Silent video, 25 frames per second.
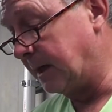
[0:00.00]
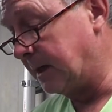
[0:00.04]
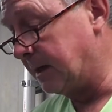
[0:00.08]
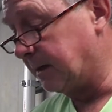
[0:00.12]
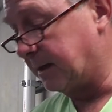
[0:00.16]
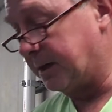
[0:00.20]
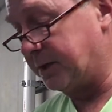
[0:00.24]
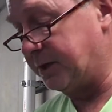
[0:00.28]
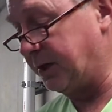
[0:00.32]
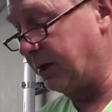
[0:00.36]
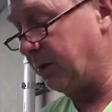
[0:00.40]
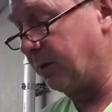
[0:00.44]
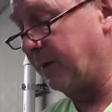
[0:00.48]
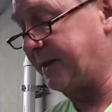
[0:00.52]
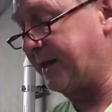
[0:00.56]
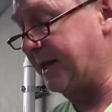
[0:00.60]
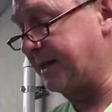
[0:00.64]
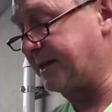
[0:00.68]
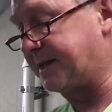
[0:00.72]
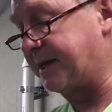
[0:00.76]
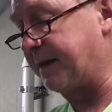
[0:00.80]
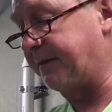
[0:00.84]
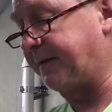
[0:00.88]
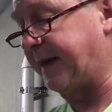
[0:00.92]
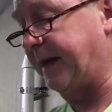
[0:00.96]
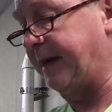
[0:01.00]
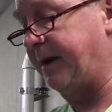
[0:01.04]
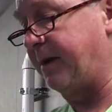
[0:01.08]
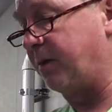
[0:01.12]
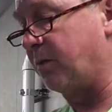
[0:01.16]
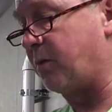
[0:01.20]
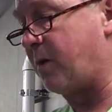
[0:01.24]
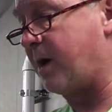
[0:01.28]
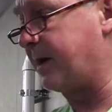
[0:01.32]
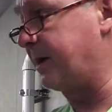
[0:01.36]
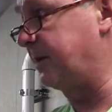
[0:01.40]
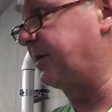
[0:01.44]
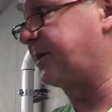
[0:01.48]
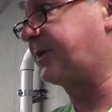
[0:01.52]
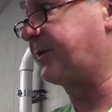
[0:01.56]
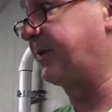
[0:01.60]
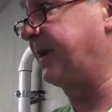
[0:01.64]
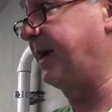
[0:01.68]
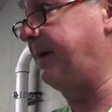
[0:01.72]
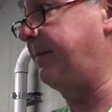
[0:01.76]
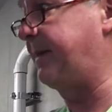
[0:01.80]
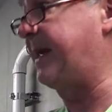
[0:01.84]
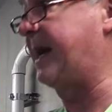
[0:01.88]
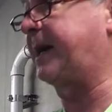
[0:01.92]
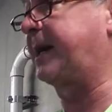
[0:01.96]
Because you don't want that stuff getting in the water
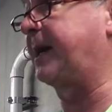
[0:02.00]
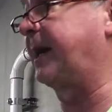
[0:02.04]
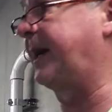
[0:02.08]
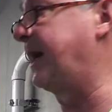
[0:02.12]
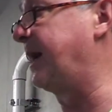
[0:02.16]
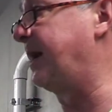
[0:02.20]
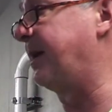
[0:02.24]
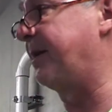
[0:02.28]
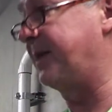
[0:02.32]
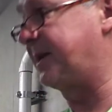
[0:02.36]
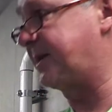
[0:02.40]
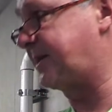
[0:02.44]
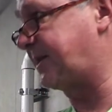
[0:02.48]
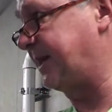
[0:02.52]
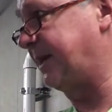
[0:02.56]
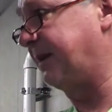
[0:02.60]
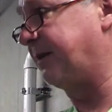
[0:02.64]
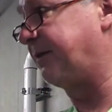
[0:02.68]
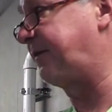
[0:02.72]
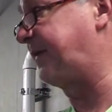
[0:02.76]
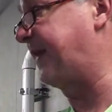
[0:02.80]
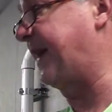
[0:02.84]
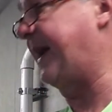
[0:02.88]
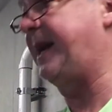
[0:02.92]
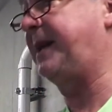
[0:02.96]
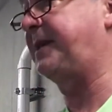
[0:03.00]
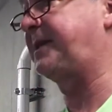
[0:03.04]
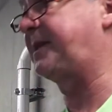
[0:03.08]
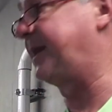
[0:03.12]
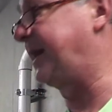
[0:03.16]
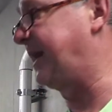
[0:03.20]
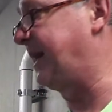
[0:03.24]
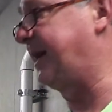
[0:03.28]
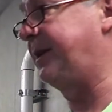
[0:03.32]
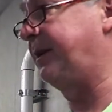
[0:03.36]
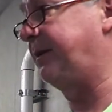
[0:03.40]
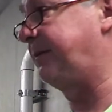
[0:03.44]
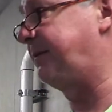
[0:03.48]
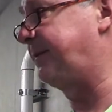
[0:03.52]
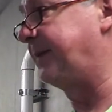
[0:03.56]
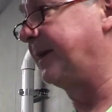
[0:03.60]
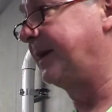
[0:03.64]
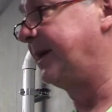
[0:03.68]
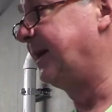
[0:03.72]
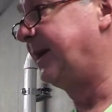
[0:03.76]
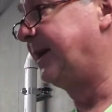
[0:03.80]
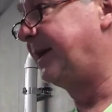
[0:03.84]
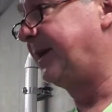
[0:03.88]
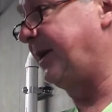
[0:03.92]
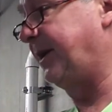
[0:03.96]
stream, that could get on the seal face, and then
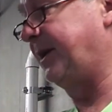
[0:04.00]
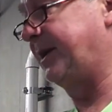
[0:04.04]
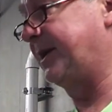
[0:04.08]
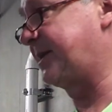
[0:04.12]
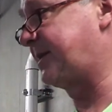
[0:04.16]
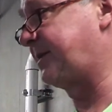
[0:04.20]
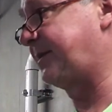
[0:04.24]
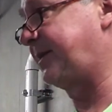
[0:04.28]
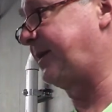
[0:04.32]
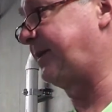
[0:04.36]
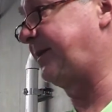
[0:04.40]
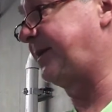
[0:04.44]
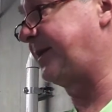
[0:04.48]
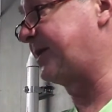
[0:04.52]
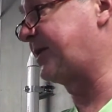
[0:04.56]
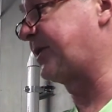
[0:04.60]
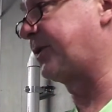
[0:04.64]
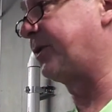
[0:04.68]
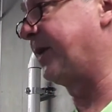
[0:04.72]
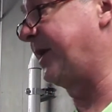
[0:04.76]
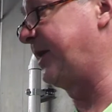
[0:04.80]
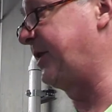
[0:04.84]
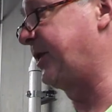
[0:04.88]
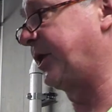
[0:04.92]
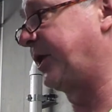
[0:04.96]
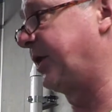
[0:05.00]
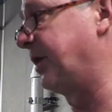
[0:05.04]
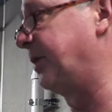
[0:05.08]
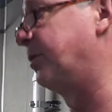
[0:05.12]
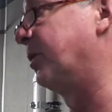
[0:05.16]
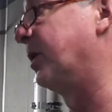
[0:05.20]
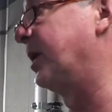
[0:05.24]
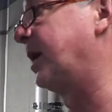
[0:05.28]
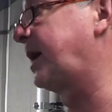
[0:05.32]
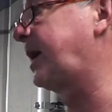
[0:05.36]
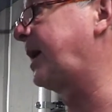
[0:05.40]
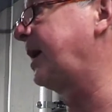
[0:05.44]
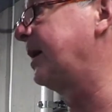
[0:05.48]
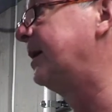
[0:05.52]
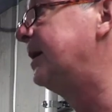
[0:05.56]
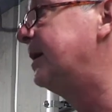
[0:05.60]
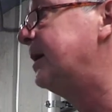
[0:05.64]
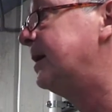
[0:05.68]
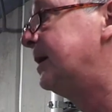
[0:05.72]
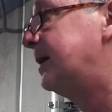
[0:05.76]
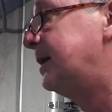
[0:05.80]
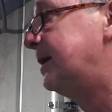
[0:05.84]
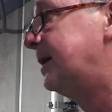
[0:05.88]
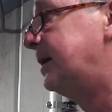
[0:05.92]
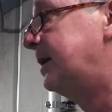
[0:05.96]
you just destroyed your good work.
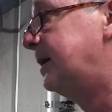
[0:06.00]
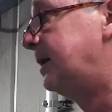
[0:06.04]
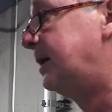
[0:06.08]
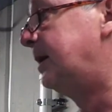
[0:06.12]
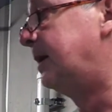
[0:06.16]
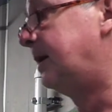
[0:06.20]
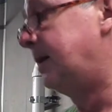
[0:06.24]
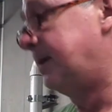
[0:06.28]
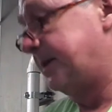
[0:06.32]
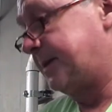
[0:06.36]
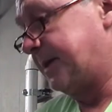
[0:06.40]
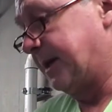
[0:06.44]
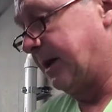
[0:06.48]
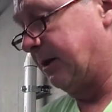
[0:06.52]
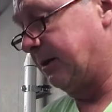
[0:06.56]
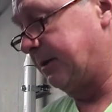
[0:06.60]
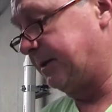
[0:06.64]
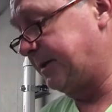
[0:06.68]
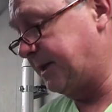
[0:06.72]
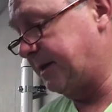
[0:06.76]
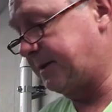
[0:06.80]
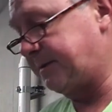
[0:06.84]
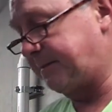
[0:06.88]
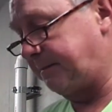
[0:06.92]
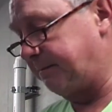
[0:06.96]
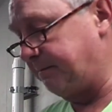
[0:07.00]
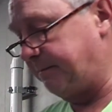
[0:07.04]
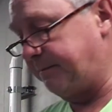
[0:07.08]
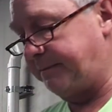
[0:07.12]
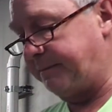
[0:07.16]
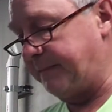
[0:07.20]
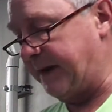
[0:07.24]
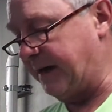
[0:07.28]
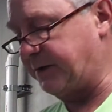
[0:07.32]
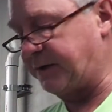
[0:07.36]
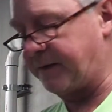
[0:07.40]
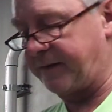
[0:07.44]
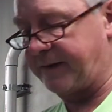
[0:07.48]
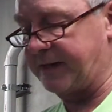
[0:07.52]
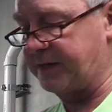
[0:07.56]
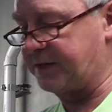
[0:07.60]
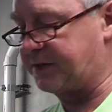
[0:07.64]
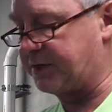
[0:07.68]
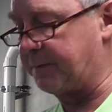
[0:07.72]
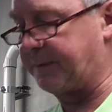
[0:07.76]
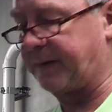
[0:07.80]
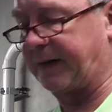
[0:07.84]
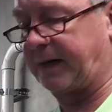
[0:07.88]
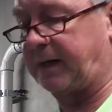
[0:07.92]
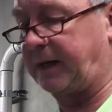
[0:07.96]
So just make sure everything's
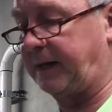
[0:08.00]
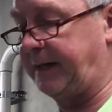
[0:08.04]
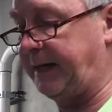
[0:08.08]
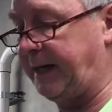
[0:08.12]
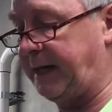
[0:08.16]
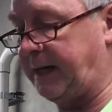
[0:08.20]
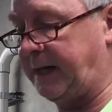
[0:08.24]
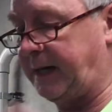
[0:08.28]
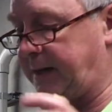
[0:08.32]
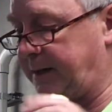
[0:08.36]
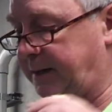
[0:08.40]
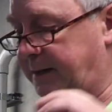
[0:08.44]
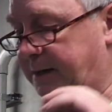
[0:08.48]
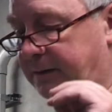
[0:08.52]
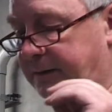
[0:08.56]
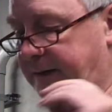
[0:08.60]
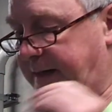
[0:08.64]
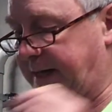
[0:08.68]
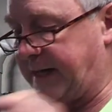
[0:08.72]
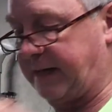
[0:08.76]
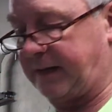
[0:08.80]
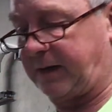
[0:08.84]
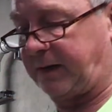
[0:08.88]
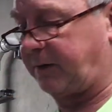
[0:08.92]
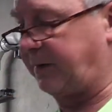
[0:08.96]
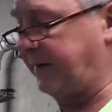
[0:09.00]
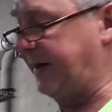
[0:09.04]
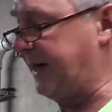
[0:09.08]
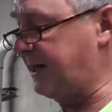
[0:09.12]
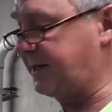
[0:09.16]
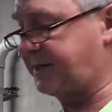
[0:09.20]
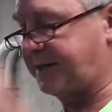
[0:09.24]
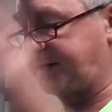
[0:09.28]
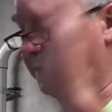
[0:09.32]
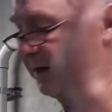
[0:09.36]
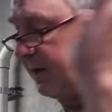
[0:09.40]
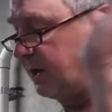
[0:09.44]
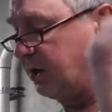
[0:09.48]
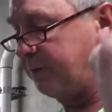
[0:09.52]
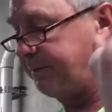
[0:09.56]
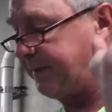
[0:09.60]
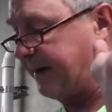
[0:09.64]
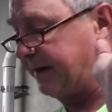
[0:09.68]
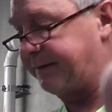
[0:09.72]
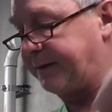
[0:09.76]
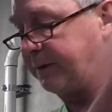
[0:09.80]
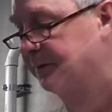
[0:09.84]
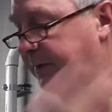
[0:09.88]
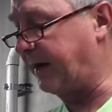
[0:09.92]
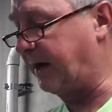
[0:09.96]
super clean, don't get grease and goop
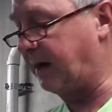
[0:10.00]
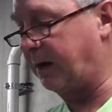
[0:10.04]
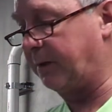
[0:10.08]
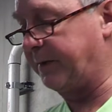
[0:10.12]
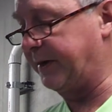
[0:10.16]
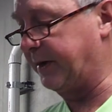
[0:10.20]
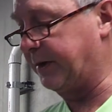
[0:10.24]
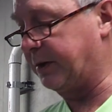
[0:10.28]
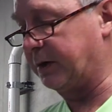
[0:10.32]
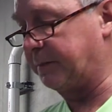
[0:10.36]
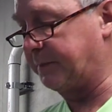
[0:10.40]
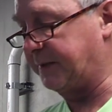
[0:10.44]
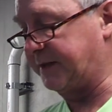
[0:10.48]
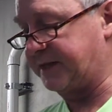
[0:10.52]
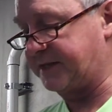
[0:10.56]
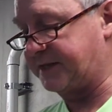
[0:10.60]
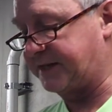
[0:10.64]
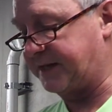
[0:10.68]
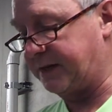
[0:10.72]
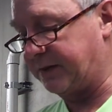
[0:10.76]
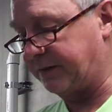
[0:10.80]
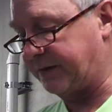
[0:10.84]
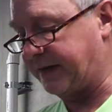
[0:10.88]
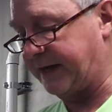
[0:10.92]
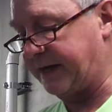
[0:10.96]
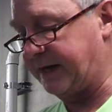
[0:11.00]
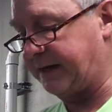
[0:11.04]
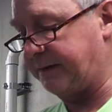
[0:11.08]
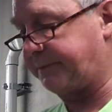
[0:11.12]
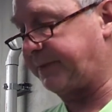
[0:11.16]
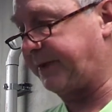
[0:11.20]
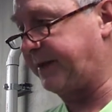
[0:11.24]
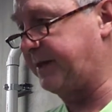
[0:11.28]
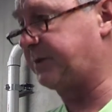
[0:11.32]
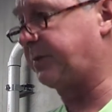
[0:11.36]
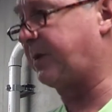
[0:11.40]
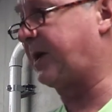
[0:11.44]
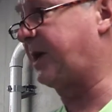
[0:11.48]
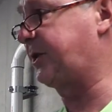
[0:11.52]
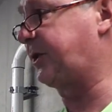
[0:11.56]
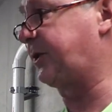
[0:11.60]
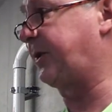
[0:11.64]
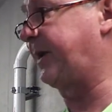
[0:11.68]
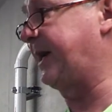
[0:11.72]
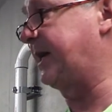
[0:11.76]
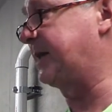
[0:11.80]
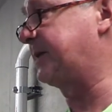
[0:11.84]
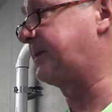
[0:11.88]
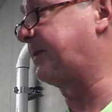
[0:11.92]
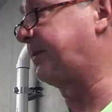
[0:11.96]
everywhere. When you go to put the seal key in, please wash your
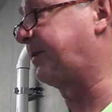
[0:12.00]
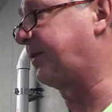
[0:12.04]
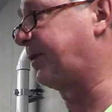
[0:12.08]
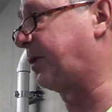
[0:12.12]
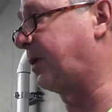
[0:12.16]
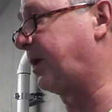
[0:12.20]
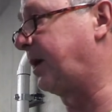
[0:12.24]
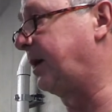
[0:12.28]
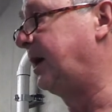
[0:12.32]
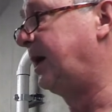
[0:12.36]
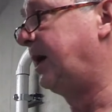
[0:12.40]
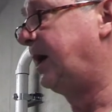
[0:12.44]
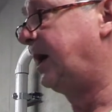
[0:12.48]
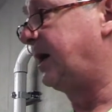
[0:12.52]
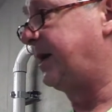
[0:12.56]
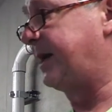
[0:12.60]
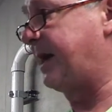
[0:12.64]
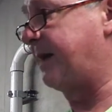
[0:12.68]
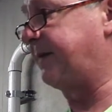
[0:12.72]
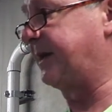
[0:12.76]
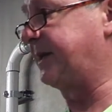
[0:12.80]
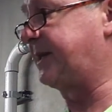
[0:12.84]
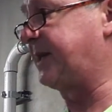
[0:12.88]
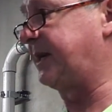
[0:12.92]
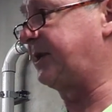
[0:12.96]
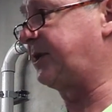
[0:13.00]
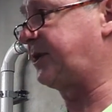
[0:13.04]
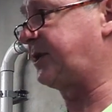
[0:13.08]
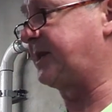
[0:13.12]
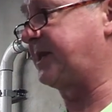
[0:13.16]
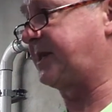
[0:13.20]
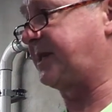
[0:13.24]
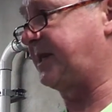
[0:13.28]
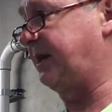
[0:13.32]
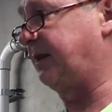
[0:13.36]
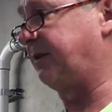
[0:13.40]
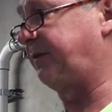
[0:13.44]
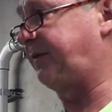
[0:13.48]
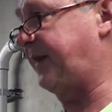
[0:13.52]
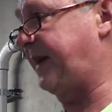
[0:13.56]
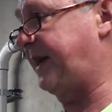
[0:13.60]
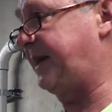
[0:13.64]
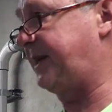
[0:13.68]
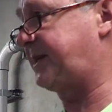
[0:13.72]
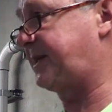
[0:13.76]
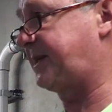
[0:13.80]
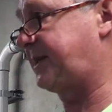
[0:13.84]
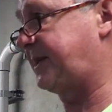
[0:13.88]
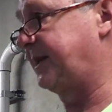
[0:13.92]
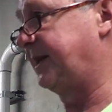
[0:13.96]
hands before. Never touch the seal
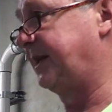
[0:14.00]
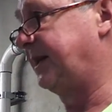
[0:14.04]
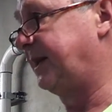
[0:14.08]
face.